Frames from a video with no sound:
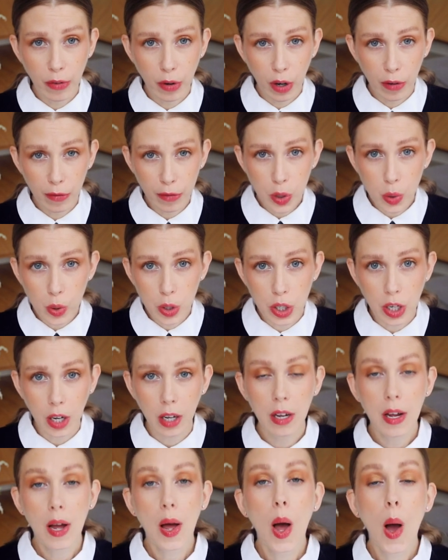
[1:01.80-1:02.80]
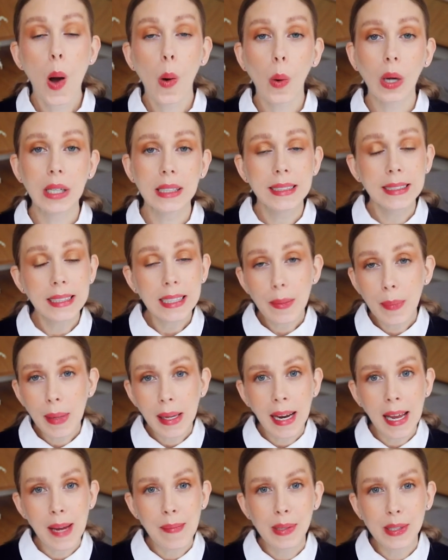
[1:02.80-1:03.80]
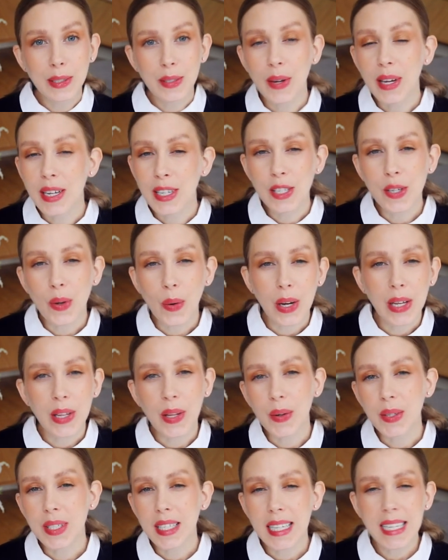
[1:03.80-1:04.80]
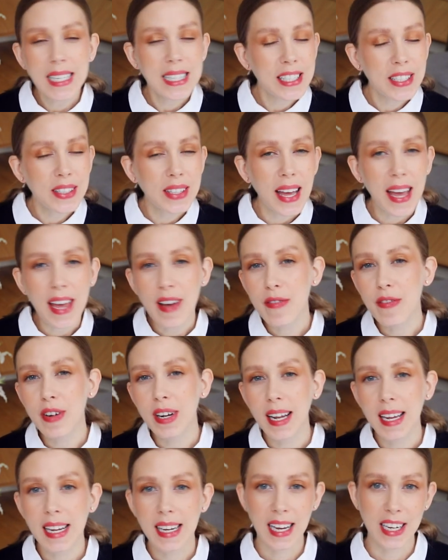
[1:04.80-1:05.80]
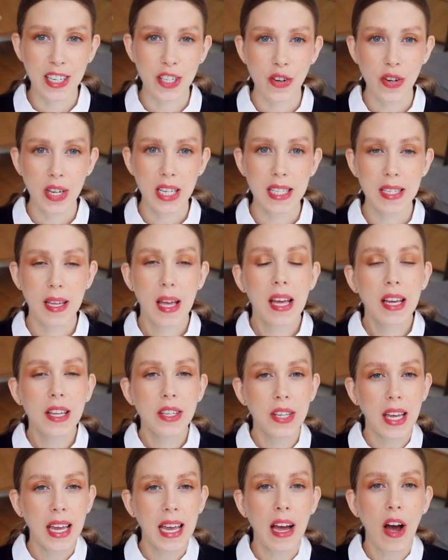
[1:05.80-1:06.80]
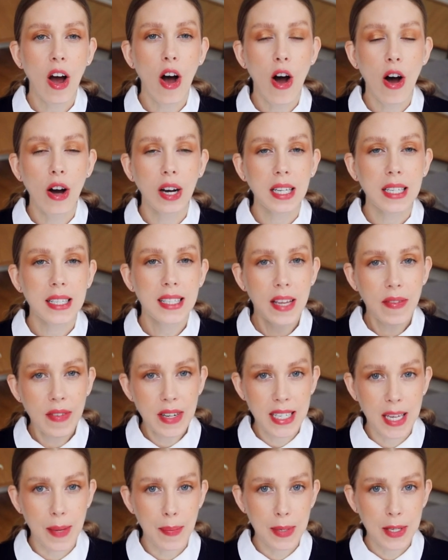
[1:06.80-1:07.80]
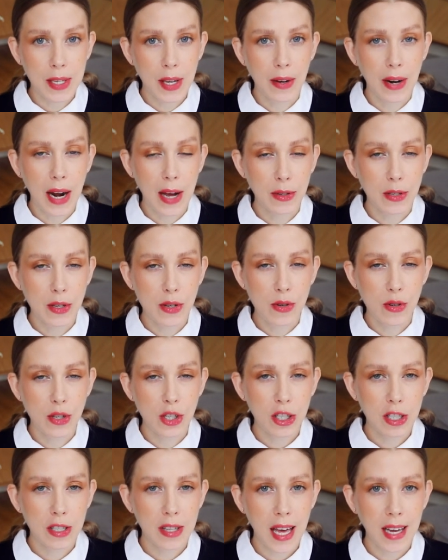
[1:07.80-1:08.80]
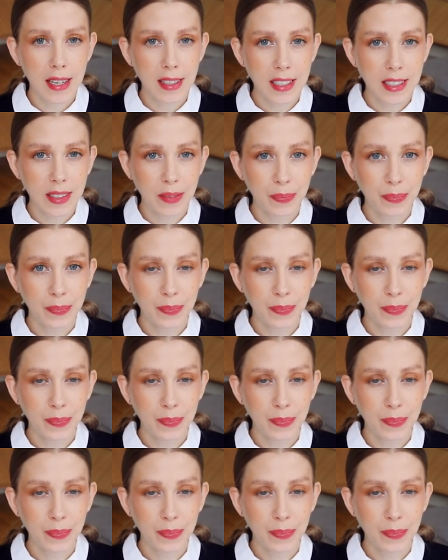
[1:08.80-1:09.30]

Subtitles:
for our future while still being able to enjoy those little everyday luxuries. So here are 7 tips on how to do just that.